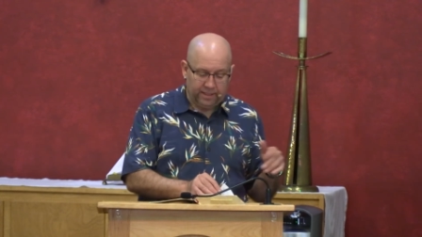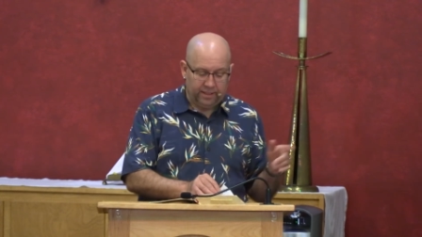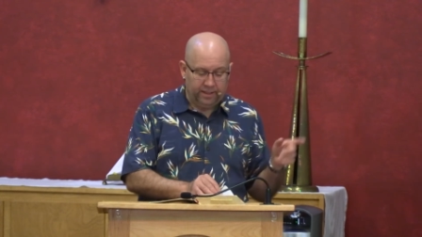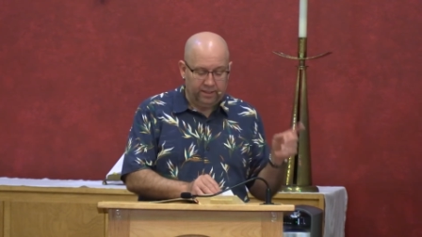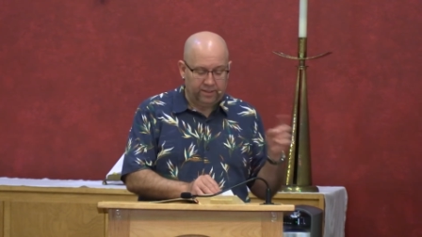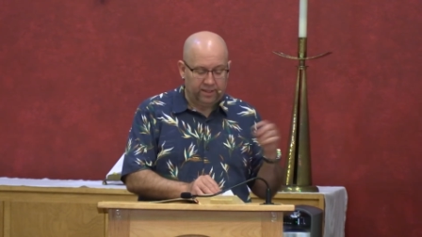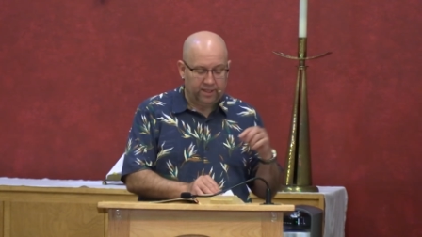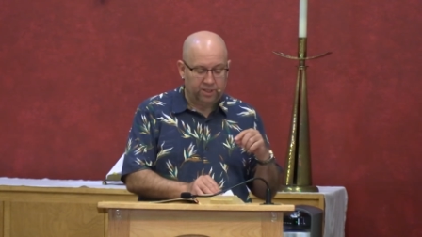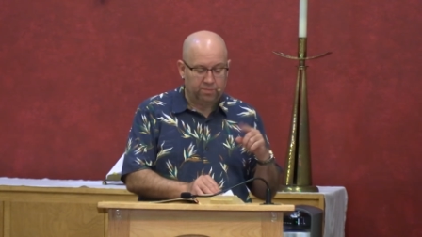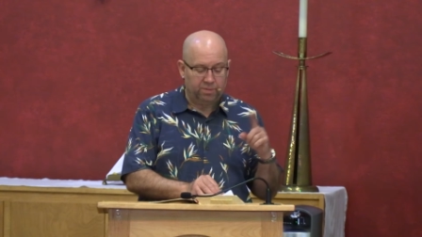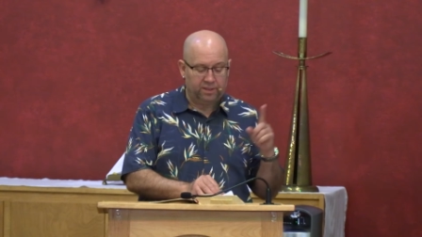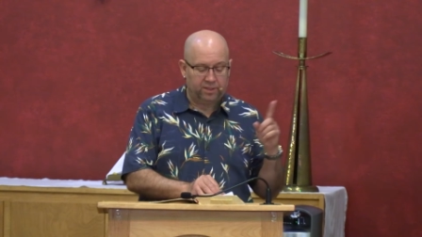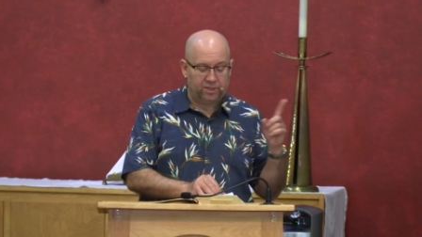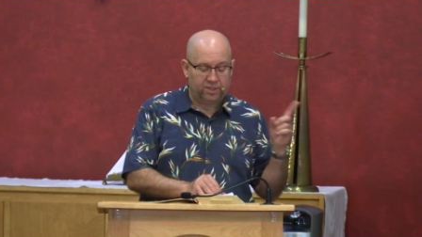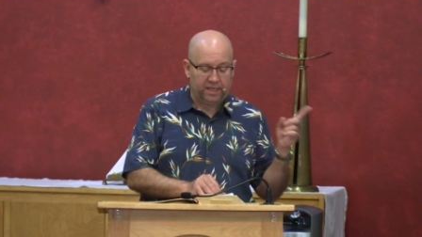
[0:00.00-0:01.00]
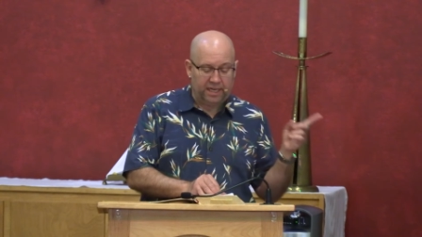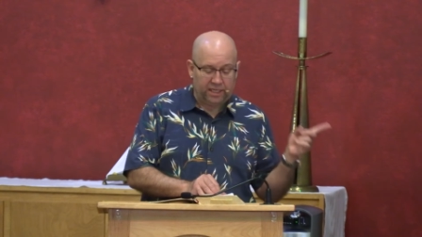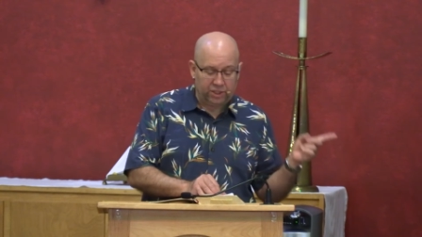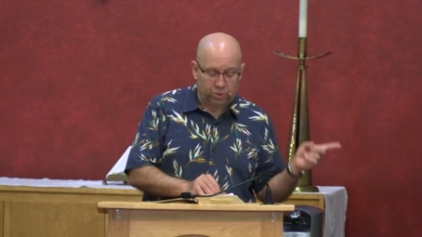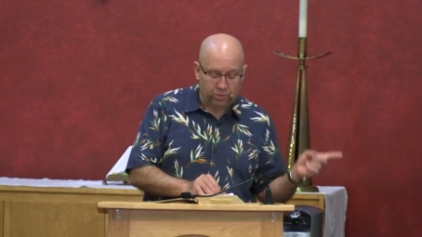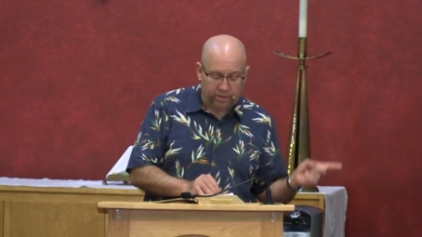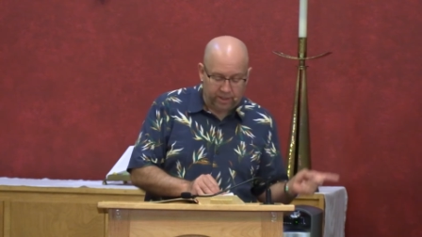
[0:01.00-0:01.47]
he says, but
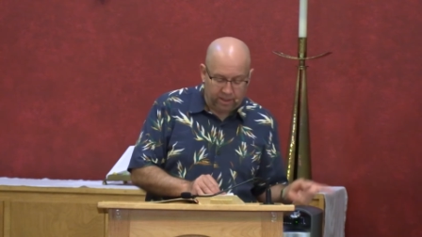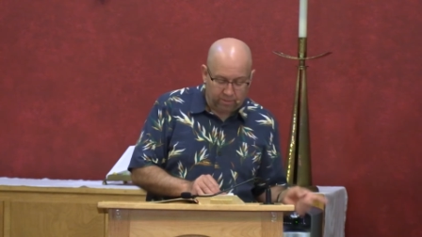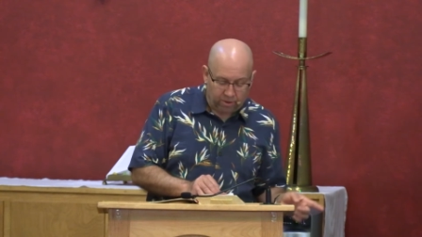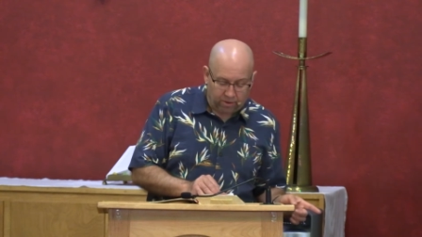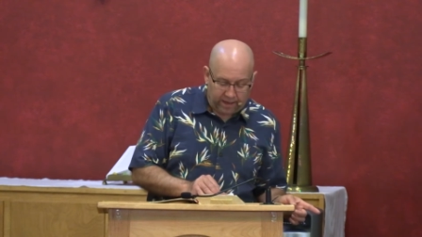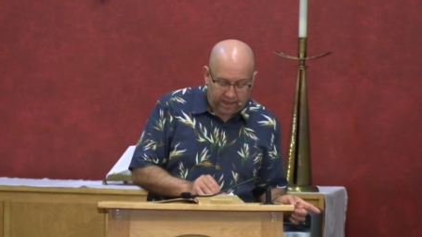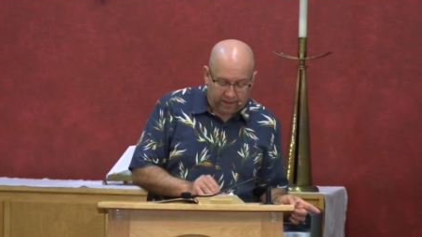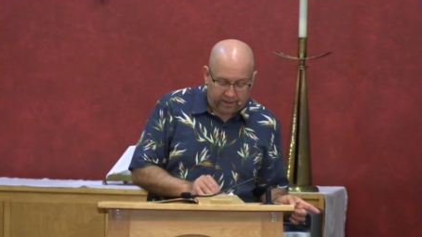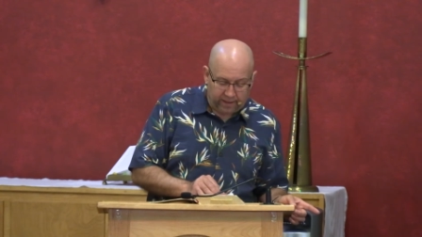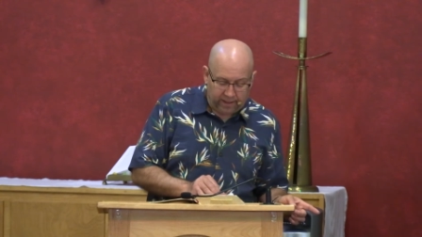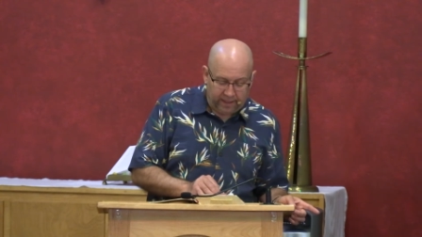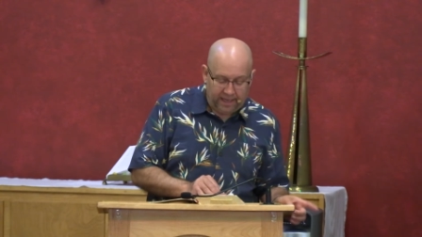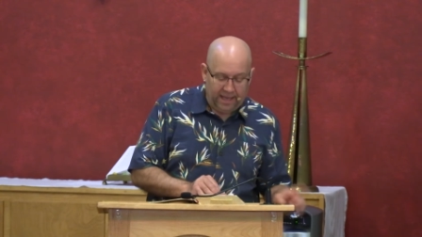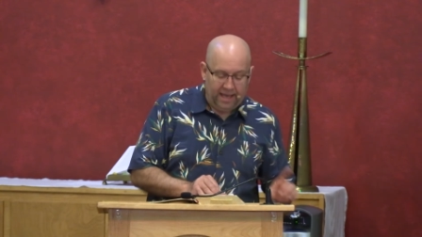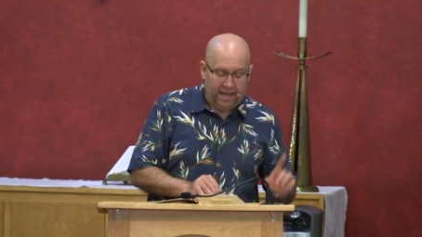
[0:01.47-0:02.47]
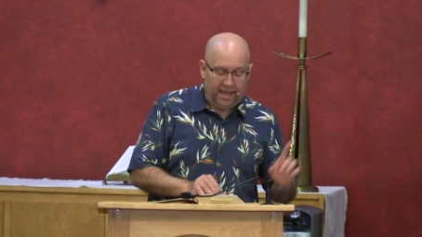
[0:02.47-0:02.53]
sexual immorality